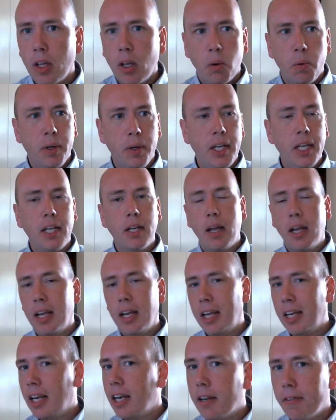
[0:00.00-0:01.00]
We need
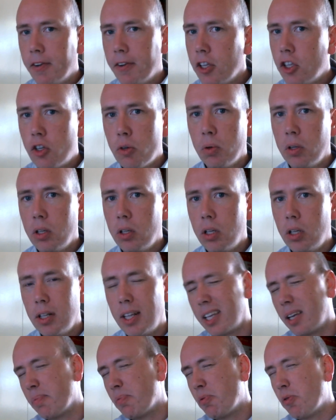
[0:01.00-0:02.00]
an individual
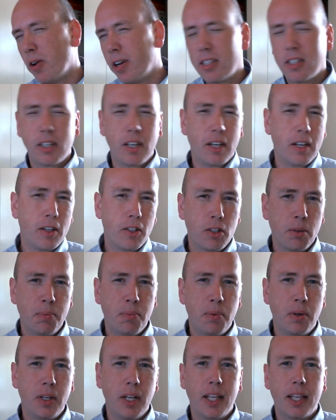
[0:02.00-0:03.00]
like a president or
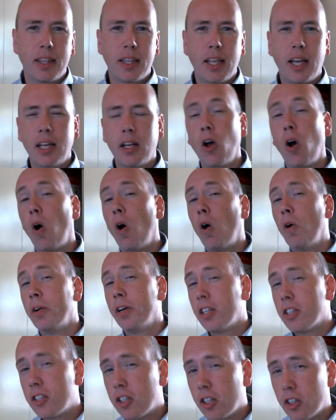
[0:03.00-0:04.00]
somebody like that, or an
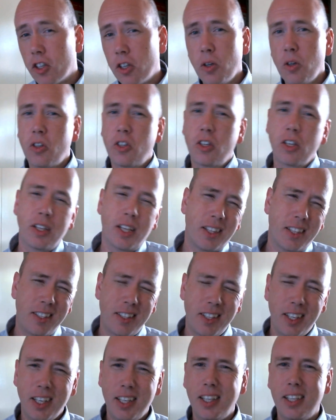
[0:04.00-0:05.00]
institution like the
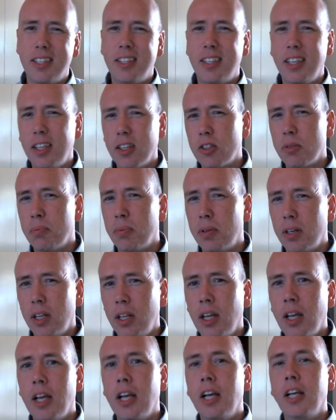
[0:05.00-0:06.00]
CDC or somebody
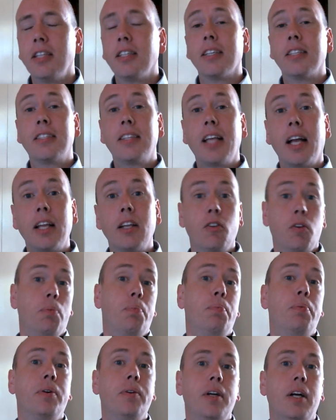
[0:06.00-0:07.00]
to stand
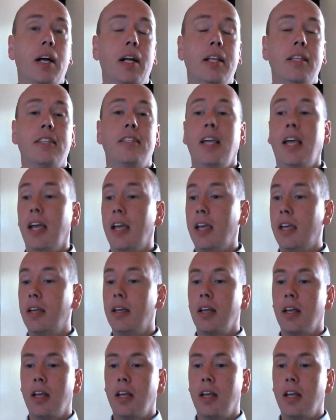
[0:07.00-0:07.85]
up and say